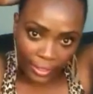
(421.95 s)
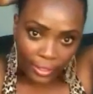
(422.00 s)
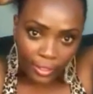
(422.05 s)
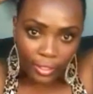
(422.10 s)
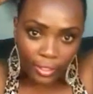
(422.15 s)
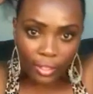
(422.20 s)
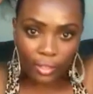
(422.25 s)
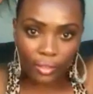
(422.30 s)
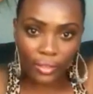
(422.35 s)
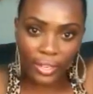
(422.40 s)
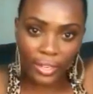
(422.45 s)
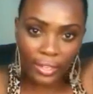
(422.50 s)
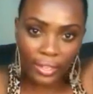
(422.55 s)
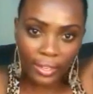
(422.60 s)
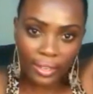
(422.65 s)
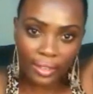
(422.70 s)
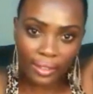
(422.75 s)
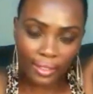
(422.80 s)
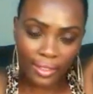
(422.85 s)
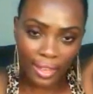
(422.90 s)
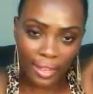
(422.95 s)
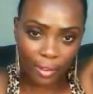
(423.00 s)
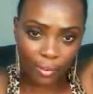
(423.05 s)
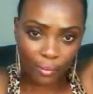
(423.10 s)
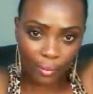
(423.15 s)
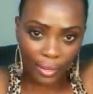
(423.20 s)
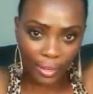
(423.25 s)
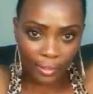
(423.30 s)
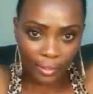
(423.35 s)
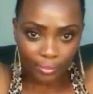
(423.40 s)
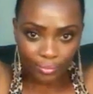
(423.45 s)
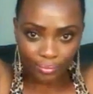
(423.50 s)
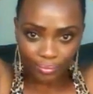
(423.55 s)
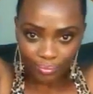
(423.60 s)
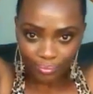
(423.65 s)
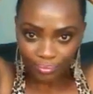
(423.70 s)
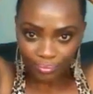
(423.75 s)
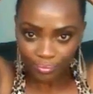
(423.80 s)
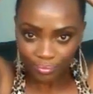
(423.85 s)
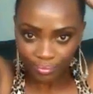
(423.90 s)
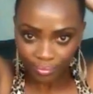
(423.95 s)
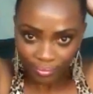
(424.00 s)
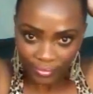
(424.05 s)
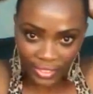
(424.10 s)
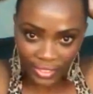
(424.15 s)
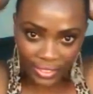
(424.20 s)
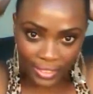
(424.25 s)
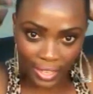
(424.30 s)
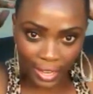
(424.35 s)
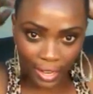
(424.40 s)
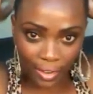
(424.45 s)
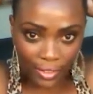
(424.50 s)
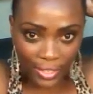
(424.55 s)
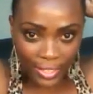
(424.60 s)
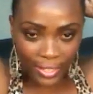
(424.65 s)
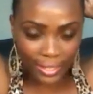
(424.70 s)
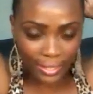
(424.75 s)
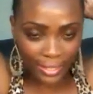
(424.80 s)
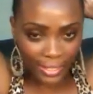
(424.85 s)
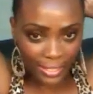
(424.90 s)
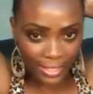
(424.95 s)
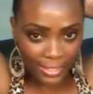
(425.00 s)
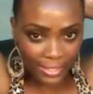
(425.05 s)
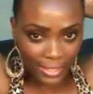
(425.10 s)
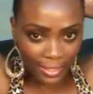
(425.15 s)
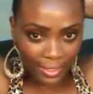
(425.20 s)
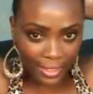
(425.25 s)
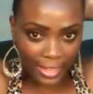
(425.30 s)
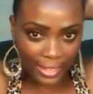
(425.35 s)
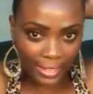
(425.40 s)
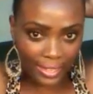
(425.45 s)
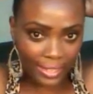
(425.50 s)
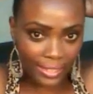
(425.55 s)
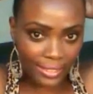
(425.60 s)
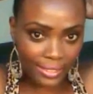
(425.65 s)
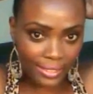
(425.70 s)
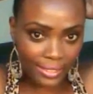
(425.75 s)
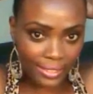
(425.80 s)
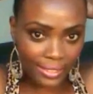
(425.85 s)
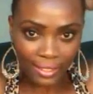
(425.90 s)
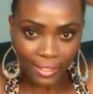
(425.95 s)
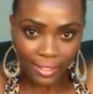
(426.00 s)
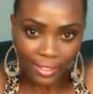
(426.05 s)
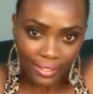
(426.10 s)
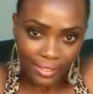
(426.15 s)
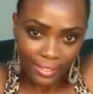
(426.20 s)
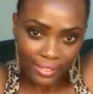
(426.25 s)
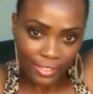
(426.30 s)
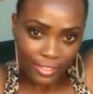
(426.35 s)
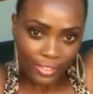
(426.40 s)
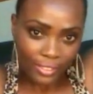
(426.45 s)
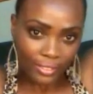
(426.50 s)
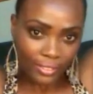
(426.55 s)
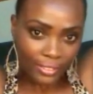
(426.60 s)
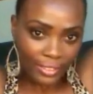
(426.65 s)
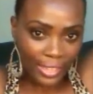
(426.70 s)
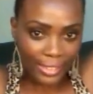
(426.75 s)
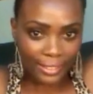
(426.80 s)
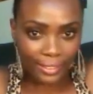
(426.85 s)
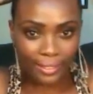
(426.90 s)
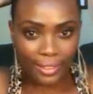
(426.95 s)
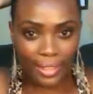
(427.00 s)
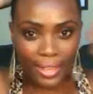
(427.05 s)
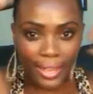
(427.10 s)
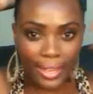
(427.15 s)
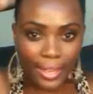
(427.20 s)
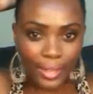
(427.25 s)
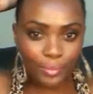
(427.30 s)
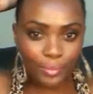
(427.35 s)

going that way. See how easy that is? Like that.